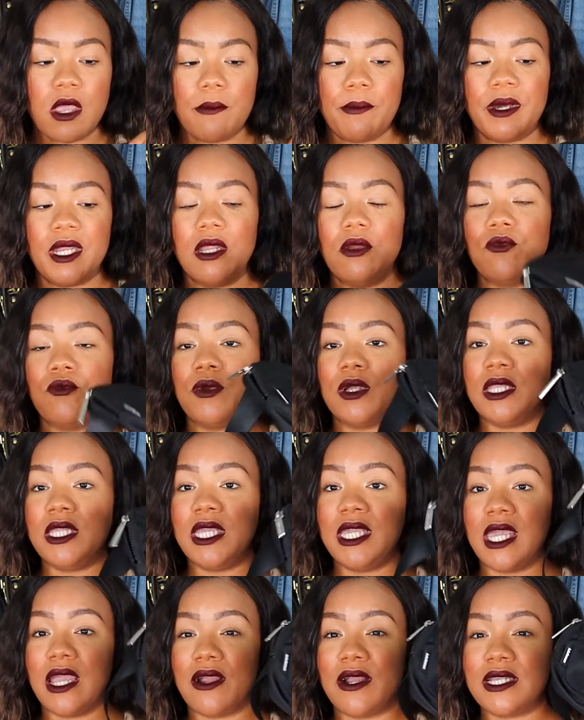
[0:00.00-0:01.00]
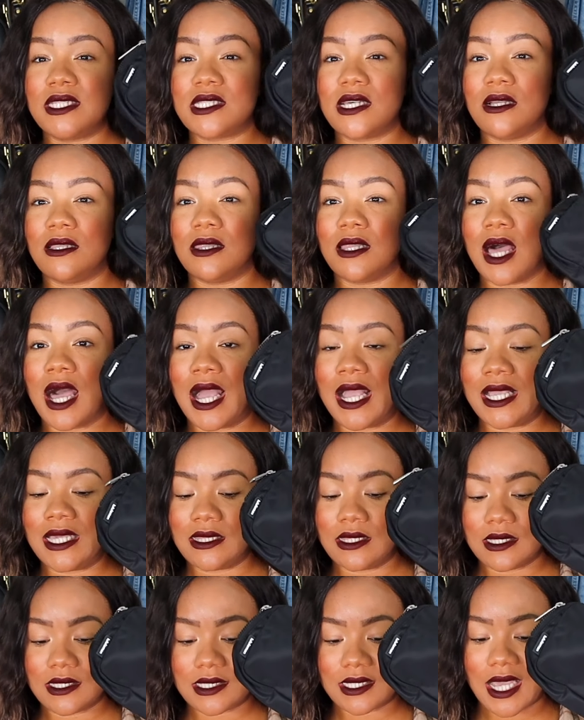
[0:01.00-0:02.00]
but it really carries a lot
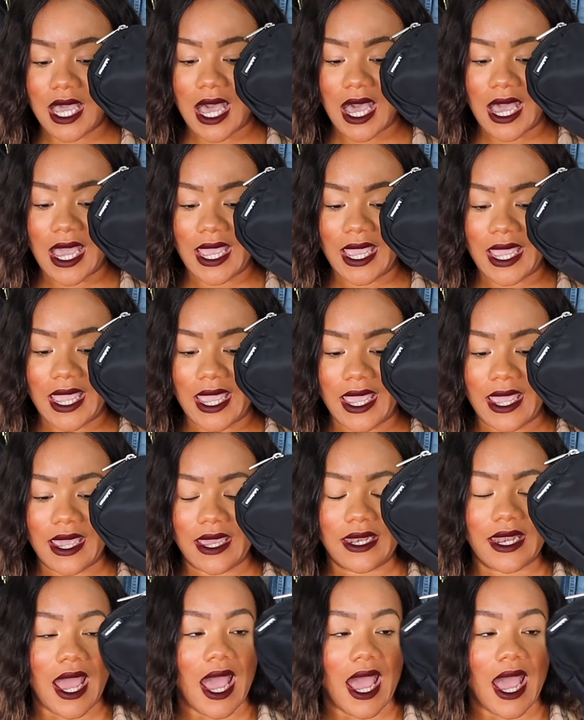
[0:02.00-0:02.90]
in this guy and